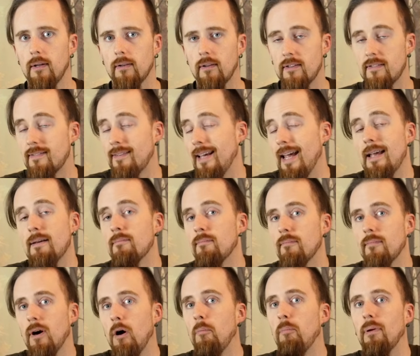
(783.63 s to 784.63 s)
The
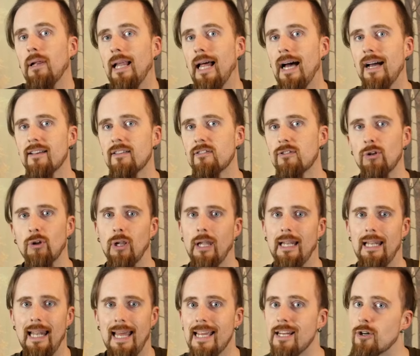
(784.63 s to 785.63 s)
same applies to the
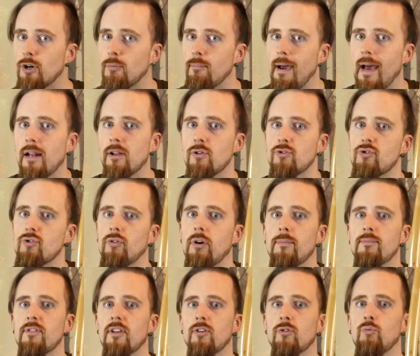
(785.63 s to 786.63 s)
later
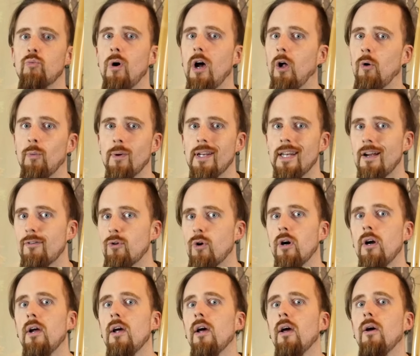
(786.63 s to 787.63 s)
manuscripts as well. We
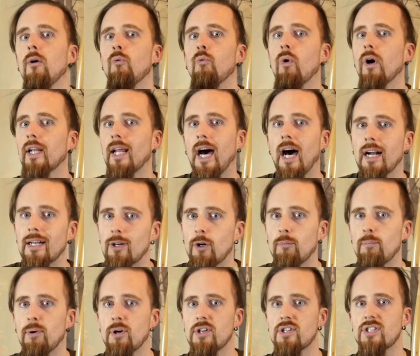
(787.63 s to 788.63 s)
never
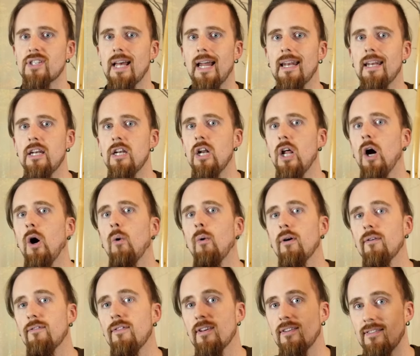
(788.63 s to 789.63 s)
100% know
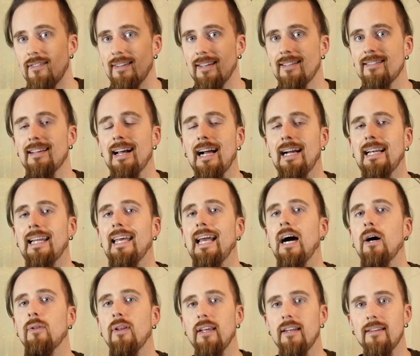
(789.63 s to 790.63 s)
if this is exactly
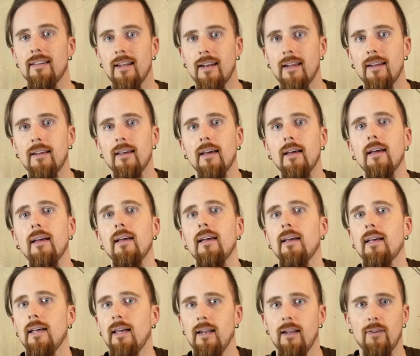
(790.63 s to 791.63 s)
how they did it.
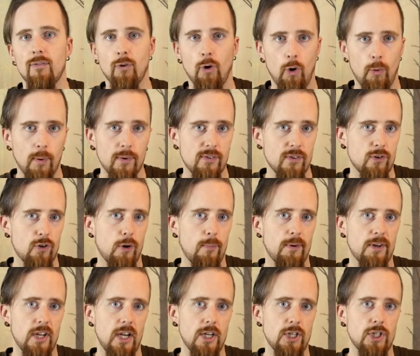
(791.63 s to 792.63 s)
It is always
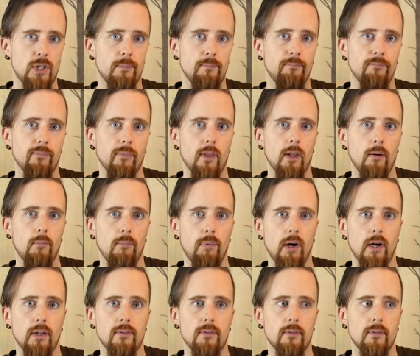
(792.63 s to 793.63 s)
interpretation.
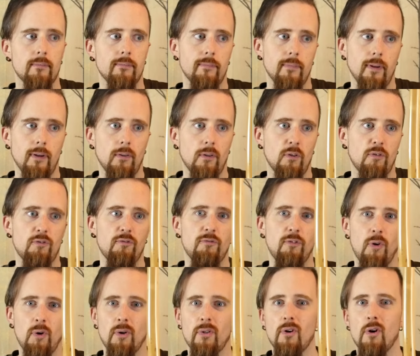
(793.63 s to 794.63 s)
But the
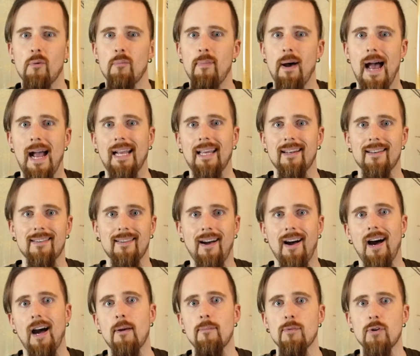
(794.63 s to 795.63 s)
further back in
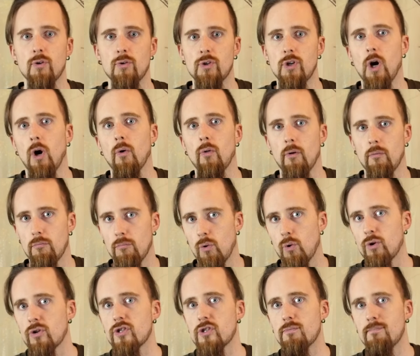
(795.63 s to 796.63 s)
time you go, the
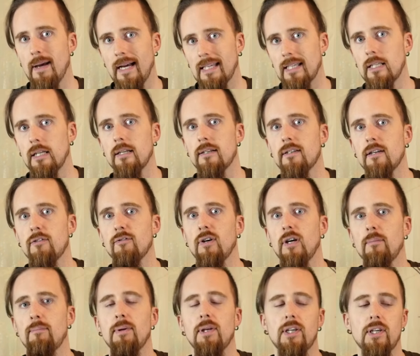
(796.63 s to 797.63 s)
more speculative
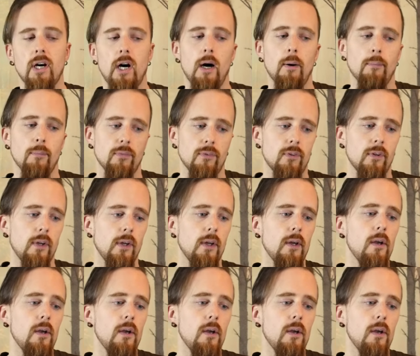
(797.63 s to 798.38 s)
it becomes.